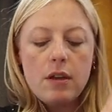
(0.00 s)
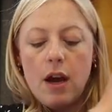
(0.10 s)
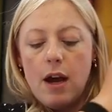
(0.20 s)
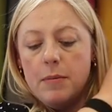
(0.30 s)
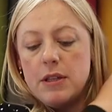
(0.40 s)

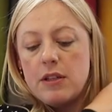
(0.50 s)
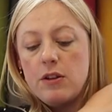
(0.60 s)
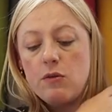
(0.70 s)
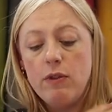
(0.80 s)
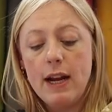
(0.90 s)
So
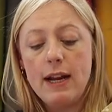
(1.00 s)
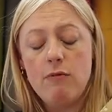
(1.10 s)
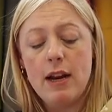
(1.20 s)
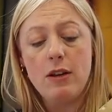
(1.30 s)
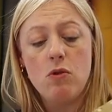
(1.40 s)
it's a really,
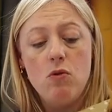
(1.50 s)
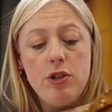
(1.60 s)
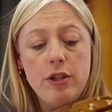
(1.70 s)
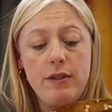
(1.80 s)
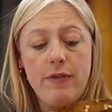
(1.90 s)
really
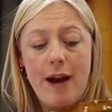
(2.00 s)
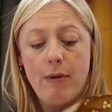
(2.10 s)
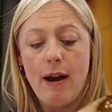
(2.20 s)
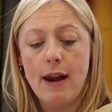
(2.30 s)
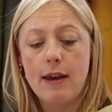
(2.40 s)
gorgeous
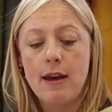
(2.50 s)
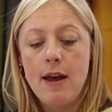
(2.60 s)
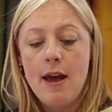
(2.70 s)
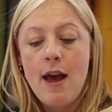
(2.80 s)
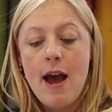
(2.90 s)
fabric,
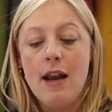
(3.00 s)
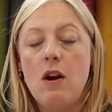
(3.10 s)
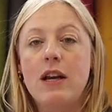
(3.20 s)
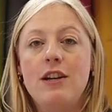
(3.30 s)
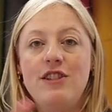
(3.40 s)
and
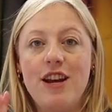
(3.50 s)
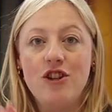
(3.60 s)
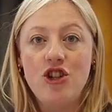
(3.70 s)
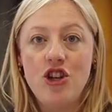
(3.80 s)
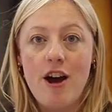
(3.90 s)
like I said,
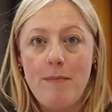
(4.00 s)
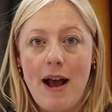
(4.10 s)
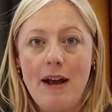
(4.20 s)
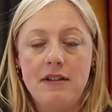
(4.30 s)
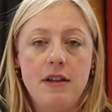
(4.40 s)
shirt
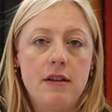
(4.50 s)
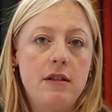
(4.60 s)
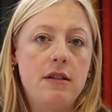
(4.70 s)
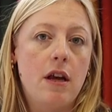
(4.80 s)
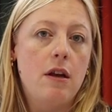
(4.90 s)

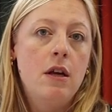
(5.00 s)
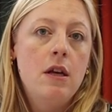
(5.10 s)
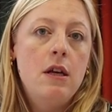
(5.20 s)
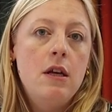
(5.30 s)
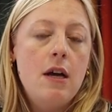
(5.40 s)
patterns. So
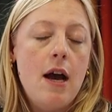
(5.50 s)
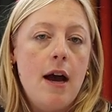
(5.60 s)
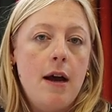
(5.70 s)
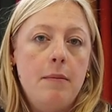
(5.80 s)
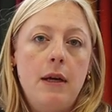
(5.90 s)

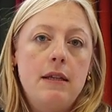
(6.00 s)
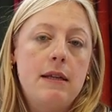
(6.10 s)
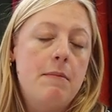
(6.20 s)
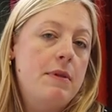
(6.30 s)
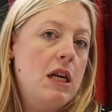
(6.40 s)

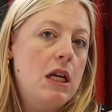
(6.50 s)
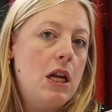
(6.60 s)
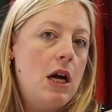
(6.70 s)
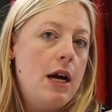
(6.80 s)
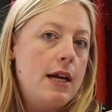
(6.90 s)
something
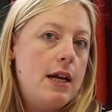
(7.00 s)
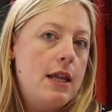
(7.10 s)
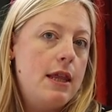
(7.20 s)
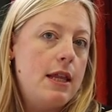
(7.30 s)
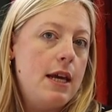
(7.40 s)

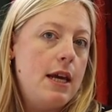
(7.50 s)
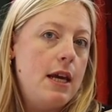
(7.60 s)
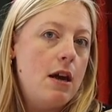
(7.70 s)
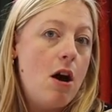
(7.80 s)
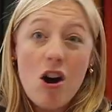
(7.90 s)
like
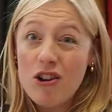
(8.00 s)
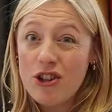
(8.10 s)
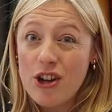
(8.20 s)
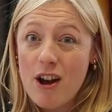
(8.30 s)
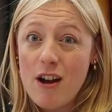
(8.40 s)
the
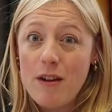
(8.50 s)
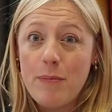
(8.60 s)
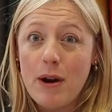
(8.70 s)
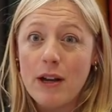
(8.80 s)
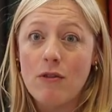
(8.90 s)
Archer
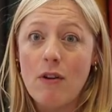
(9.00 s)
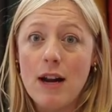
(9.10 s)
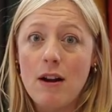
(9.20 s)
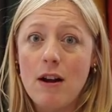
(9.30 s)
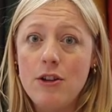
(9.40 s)
by
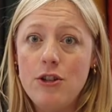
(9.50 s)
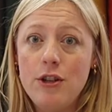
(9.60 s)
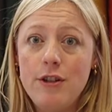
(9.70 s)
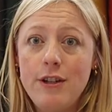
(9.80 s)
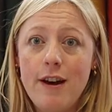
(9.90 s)
Grain Line
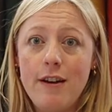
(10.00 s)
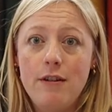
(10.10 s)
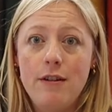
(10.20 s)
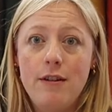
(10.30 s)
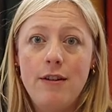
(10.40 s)
Studio